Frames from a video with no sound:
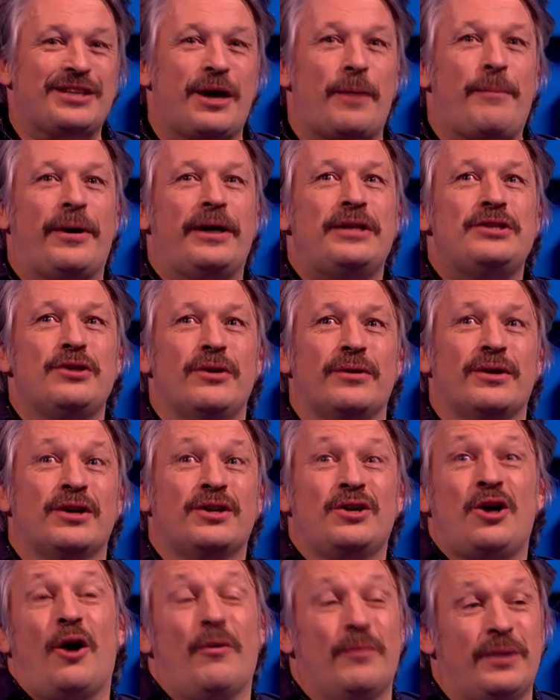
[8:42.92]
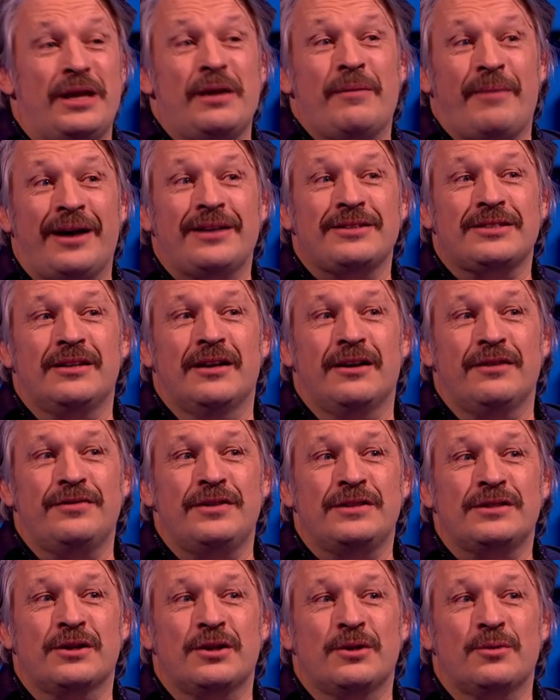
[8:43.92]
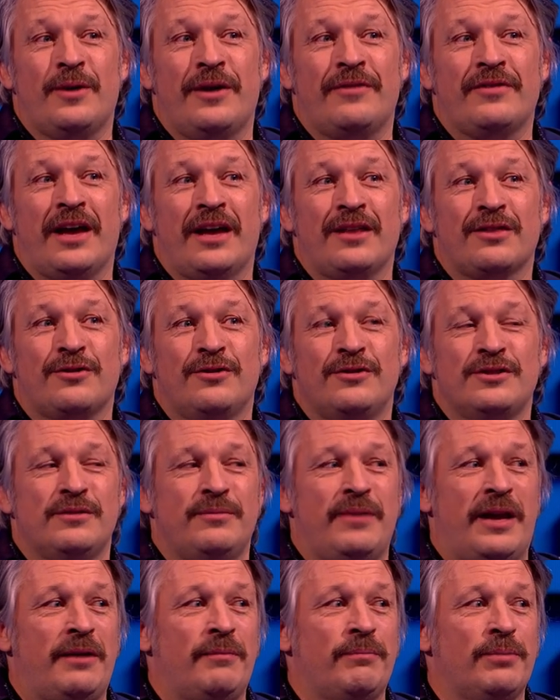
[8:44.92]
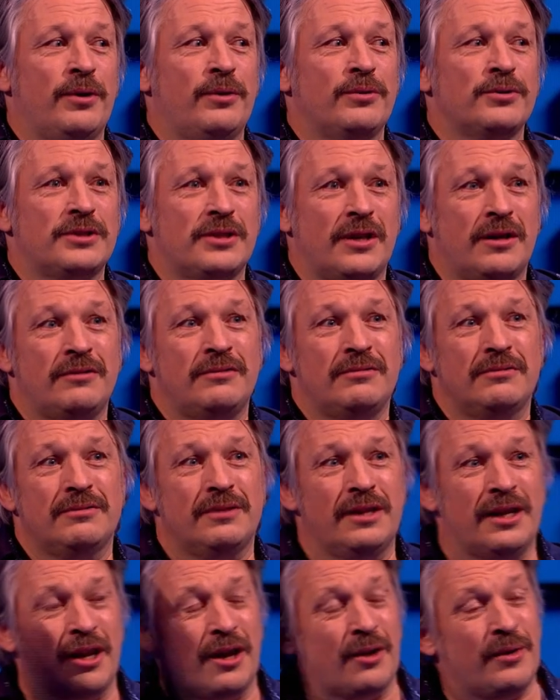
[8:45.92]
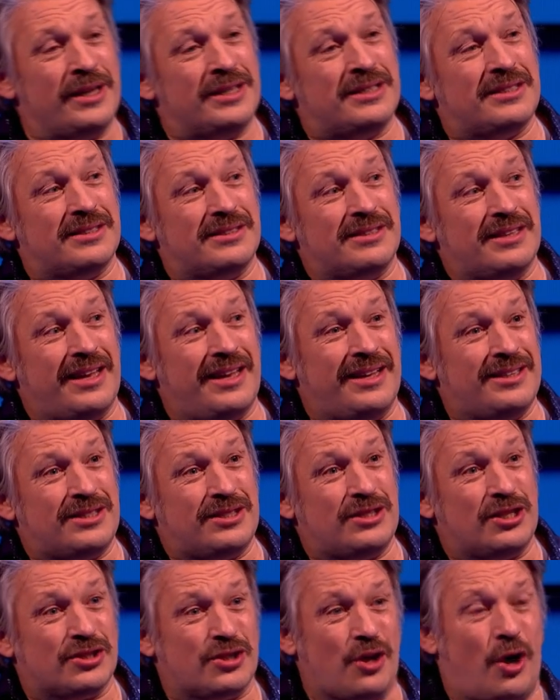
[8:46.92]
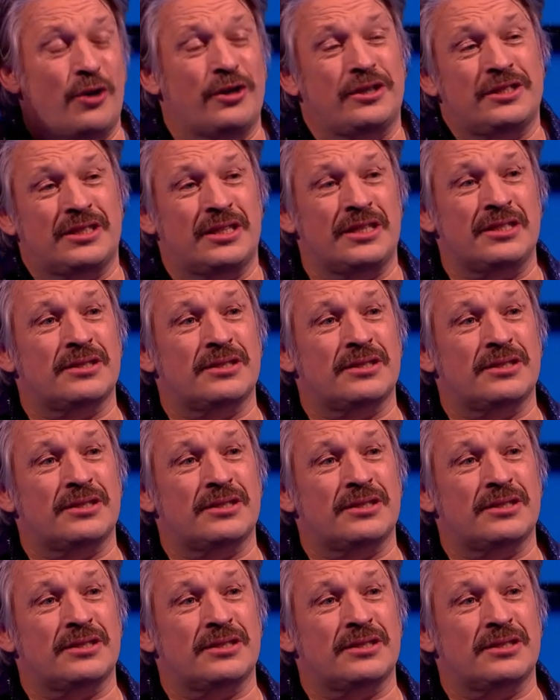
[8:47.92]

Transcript: So by doing a comedy about stuff is a good way of getting through to men. But also, you know, it's just the honesty.